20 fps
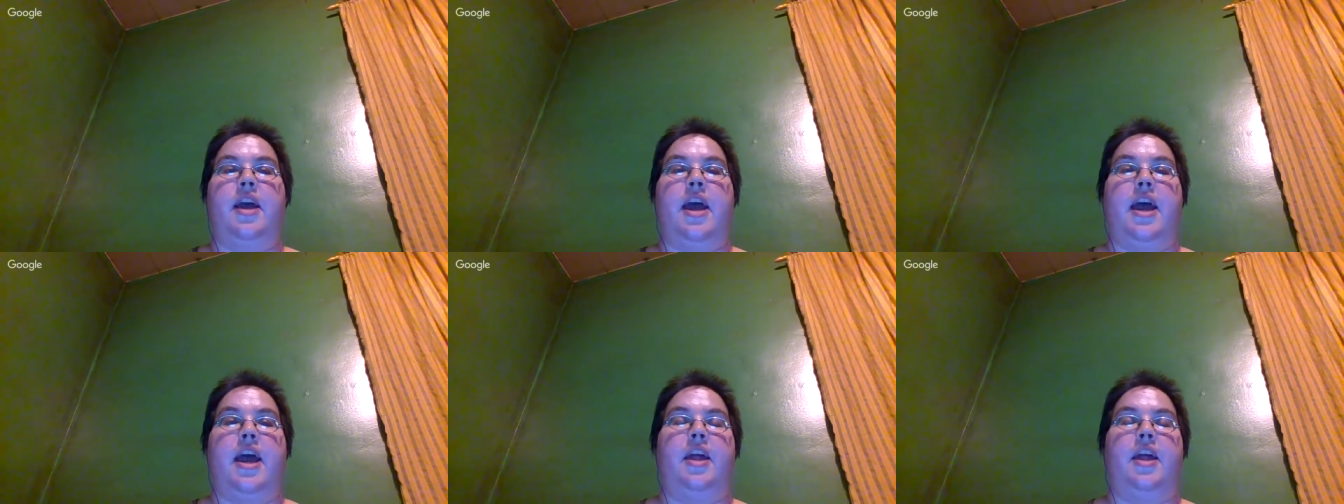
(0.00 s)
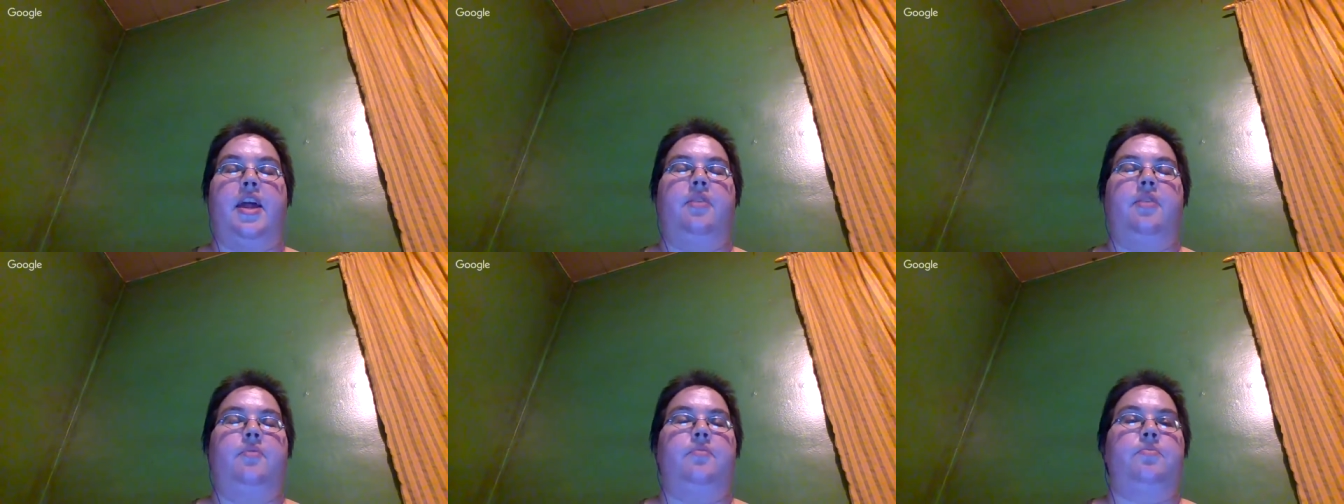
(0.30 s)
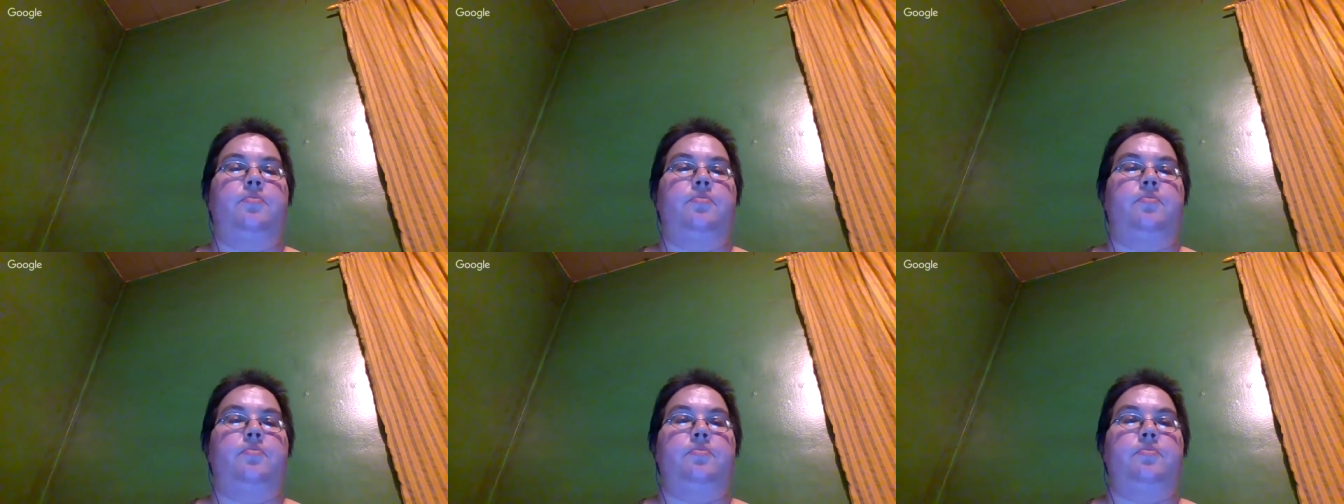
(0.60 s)

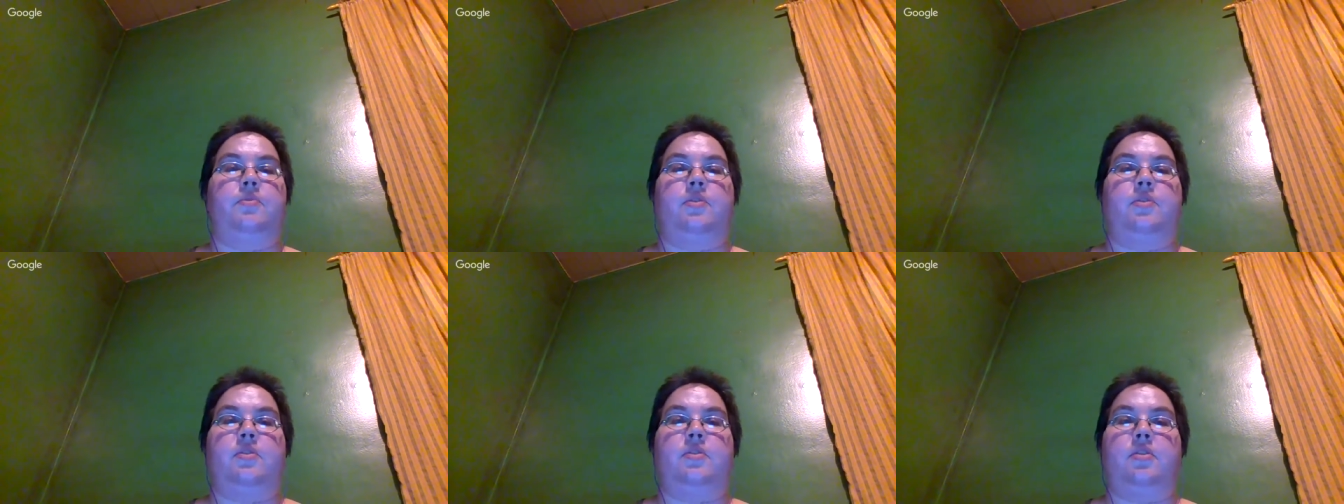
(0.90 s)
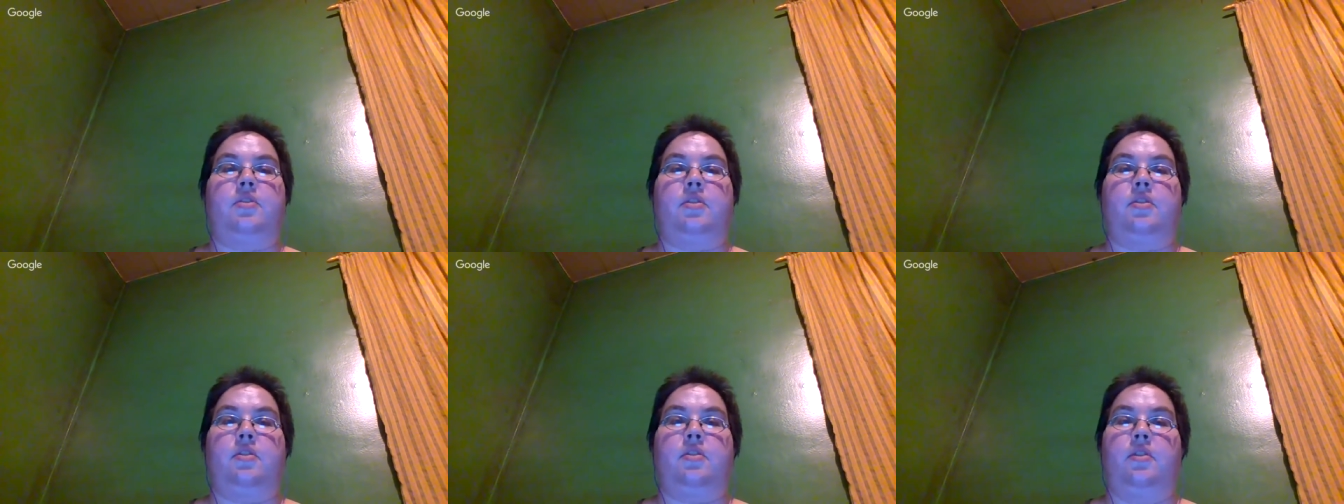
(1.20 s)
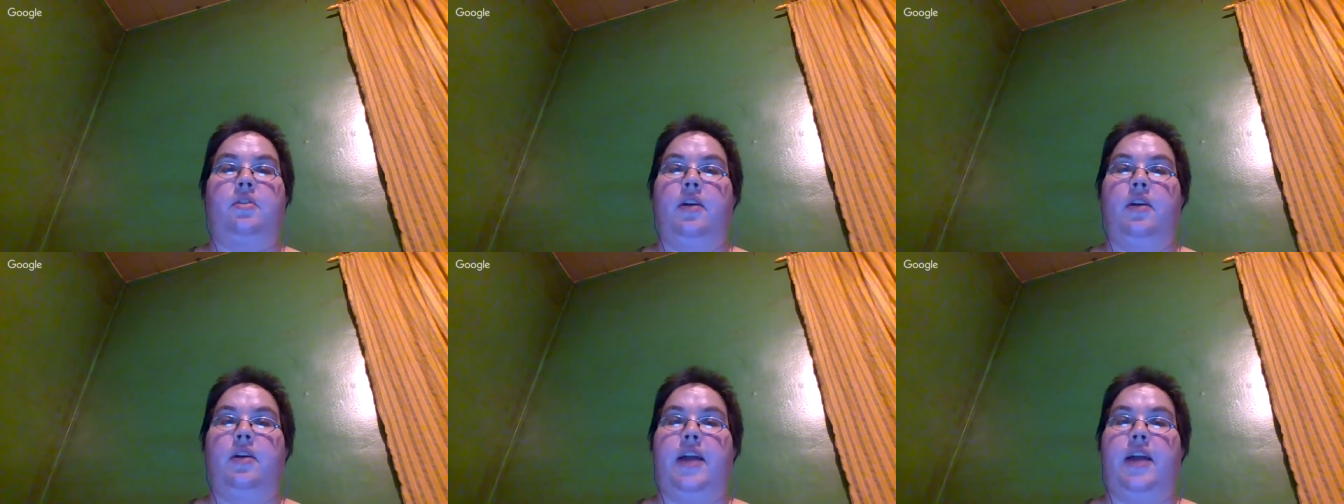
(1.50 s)
and
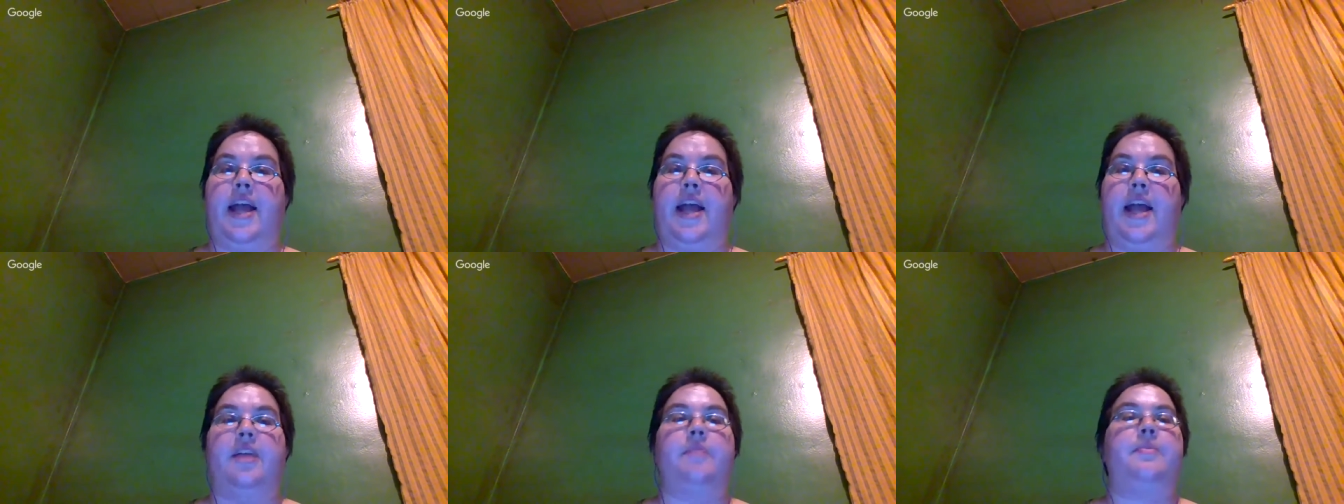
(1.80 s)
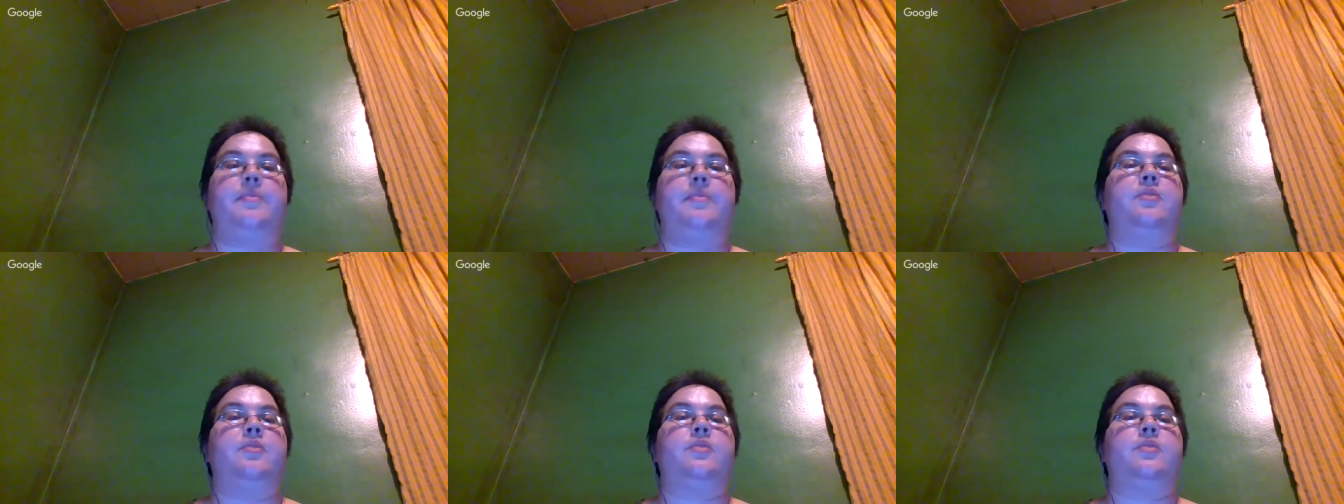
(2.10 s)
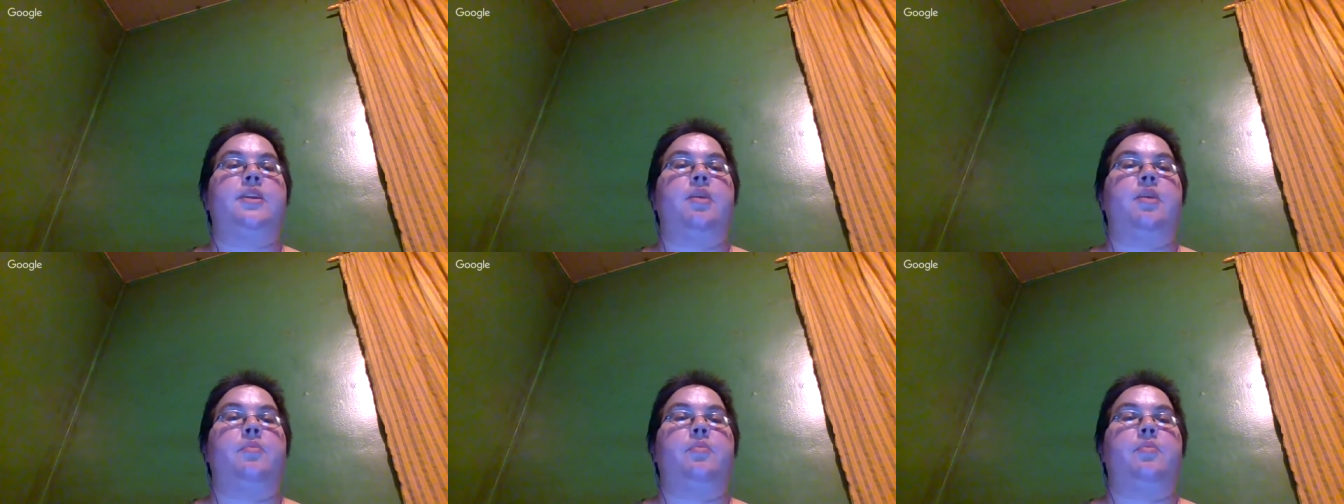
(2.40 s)

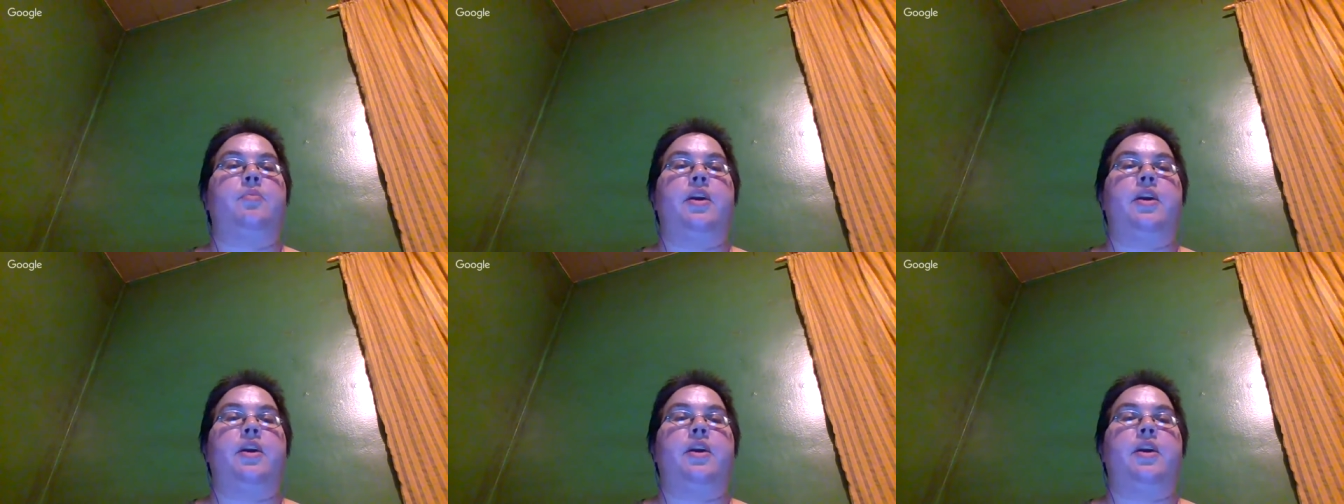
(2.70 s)
NWSL